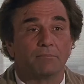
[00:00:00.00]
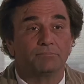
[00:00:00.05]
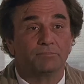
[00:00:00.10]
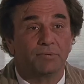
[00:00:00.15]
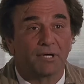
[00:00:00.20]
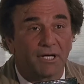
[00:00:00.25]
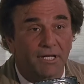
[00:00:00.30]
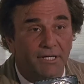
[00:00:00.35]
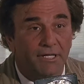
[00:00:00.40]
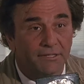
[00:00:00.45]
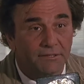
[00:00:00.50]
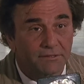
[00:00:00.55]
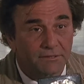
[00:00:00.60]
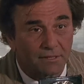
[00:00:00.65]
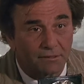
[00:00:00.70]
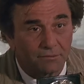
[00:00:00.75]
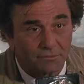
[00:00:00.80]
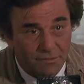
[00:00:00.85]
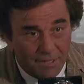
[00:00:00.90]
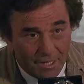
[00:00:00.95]
Uh, please,
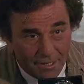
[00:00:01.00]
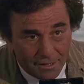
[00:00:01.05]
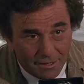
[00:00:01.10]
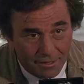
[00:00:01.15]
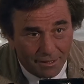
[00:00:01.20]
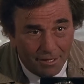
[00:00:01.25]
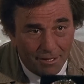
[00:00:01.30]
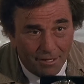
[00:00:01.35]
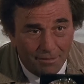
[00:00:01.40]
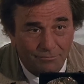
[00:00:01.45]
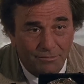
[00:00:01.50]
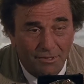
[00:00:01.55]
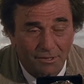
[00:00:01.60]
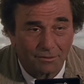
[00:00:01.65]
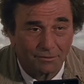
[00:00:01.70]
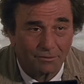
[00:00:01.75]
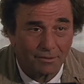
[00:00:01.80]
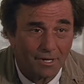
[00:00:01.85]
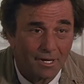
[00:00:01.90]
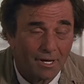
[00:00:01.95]
Lieutenant Columbo,
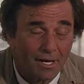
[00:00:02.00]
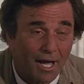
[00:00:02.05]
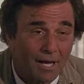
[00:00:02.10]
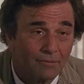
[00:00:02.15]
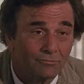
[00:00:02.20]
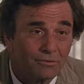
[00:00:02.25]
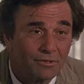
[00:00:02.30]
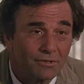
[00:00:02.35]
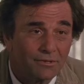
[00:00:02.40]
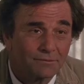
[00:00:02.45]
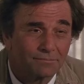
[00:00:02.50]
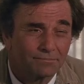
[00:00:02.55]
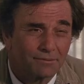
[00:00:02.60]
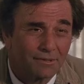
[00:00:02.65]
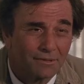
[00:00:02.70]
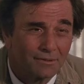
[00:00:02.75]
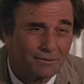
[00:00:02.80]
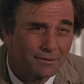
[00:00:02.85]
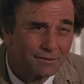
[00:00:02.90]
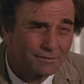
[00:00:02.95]
I'm whispering
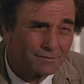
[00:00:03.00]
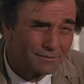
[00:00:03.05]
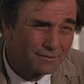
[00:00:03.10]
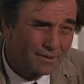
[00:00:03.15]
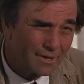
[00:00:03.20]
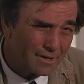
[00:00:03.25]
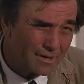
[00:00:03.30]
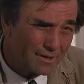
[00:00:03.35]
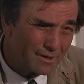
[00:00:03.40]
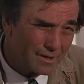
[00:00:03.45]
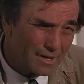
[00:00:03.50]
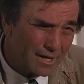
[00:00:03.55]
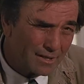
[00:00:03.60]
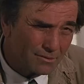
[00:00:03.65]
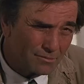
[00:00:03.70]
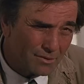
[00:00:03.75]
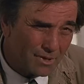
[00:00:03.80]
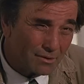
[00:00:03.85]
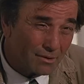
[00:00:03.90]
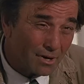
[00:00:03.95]
because I
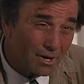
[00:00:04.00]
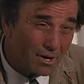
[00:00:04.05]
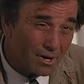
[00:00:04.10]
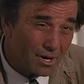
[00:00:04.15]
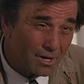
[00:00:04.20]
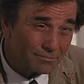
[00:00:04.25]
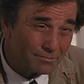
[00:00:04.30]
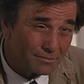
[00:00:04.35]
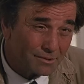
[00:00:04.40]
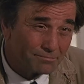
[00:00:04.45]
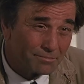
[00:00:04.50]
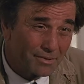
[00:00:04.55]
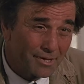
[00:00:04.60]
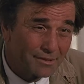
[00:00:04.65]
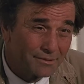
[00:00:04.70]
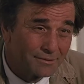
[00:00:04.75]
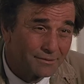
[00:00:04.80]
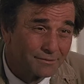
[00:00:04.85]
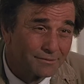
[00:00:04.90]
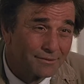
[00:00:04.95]
don't want to alarm the
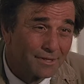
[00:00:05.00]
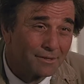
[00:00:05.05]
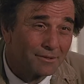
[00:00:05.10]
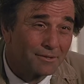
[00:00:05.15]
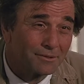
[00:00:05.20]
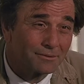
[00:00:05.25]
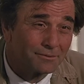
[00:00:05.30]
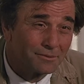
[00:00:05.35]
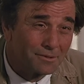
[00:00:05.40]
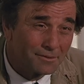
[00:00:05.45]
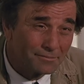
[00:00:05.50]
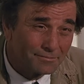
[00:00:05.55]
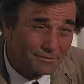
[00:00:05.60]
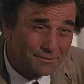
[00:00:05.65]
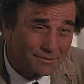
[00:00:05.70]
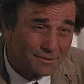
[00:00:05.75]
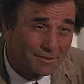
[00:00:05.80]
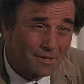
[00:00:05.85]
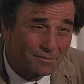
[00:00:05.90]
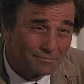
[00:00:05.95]
patients. They look nervous
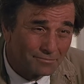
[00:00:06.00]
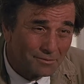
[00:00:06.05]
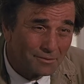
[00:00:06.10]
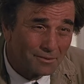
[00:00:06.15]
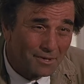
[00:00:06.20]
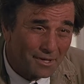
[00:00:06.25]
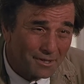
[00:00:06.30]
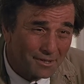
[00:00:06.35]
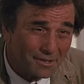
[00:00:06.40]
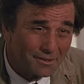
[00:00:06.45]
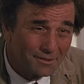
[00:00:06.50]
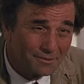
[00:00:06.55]
enough already.